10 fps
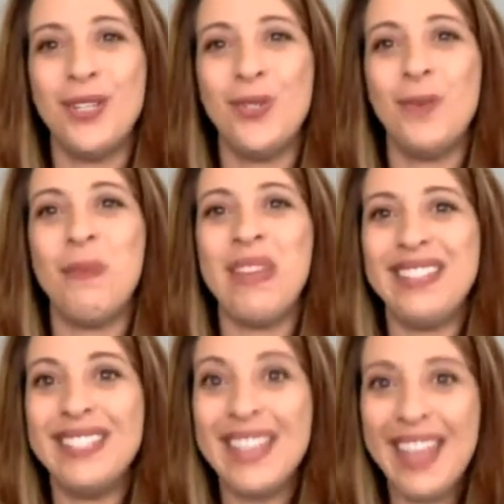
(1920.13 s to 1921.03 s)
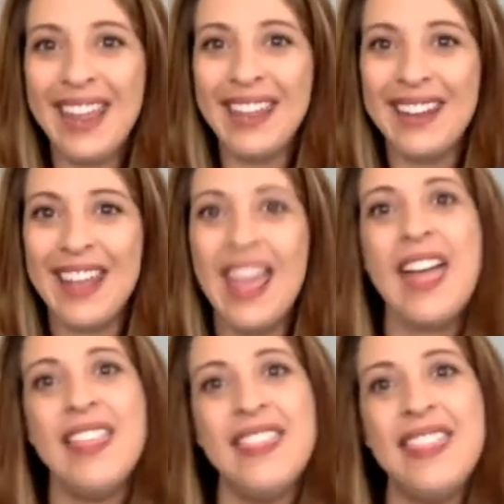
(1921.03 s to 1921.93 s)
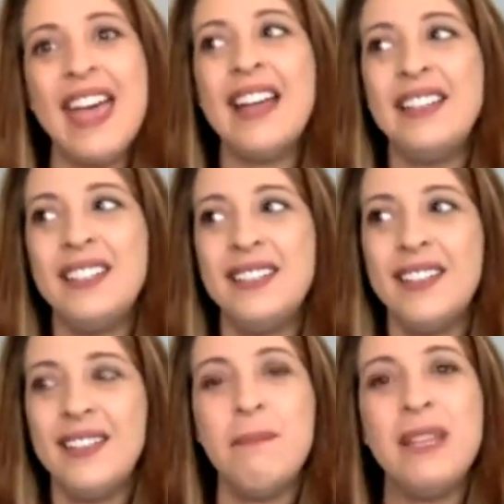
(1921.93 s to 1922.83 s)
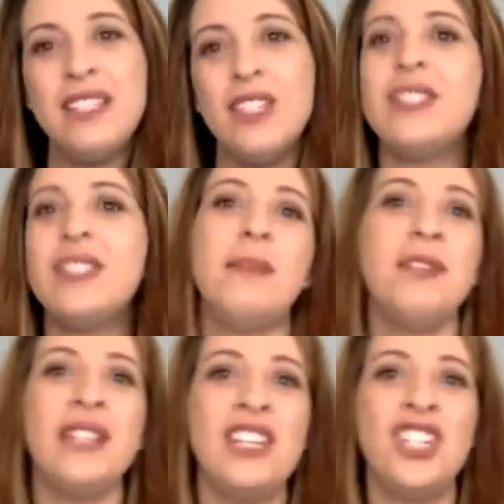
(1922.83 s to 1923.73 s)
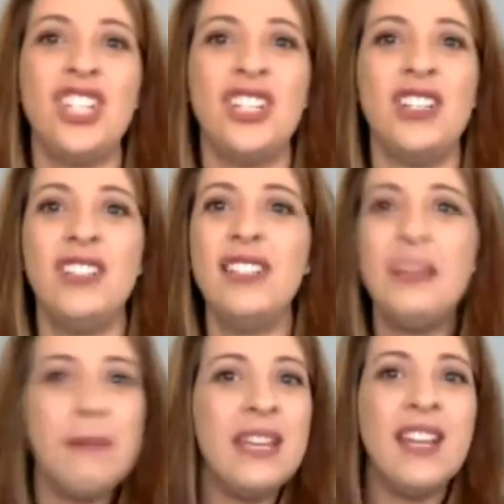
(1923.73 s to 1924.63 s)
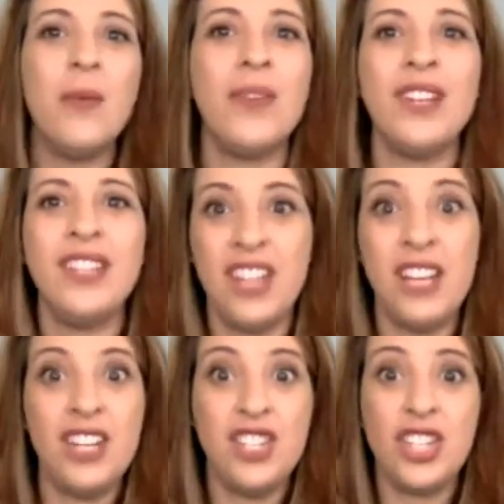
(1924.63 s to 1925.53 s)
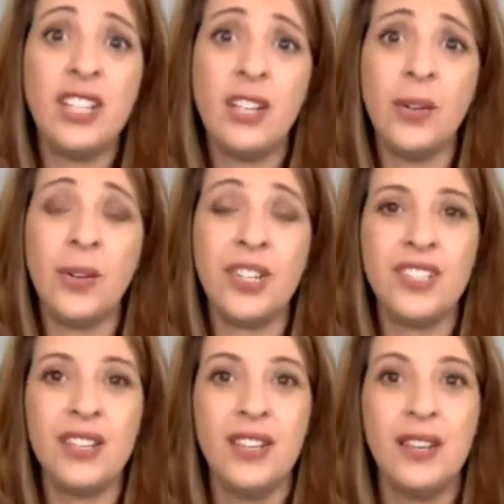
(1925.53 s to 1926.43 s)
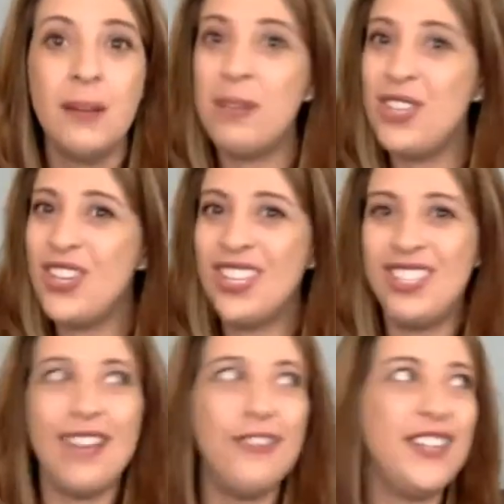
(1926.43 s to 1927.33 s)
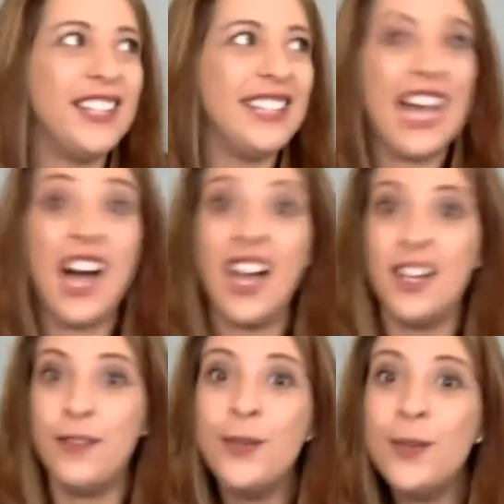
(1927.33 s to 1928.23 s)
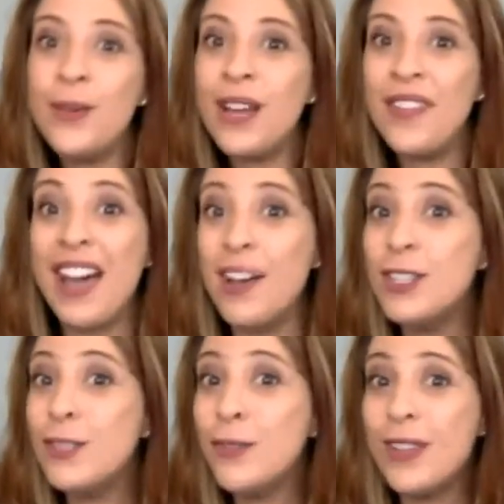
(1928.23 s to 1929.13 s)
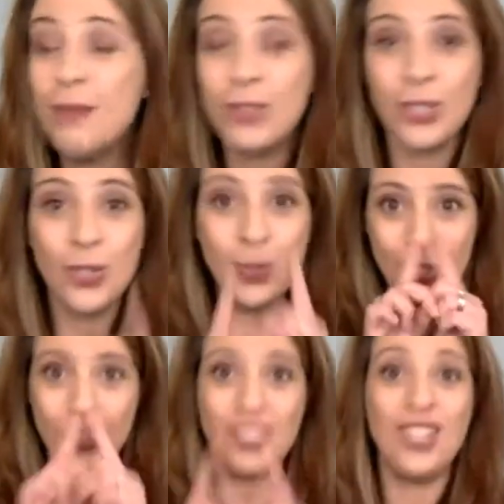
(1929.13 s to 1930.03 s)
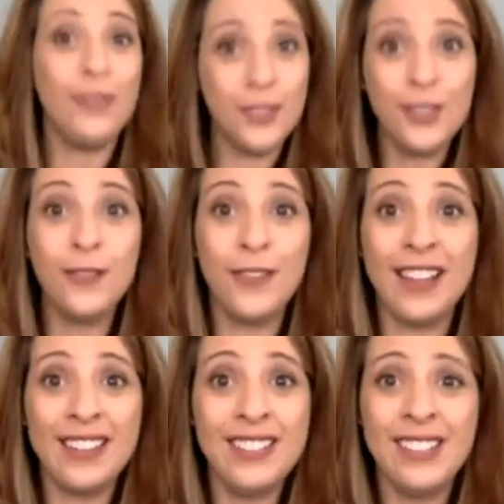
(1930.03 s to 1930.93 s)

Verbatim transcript: to maintain that mental stimulation. They may not run an agility course, but you can definitely hide food around the house for them to use their sniffer to find.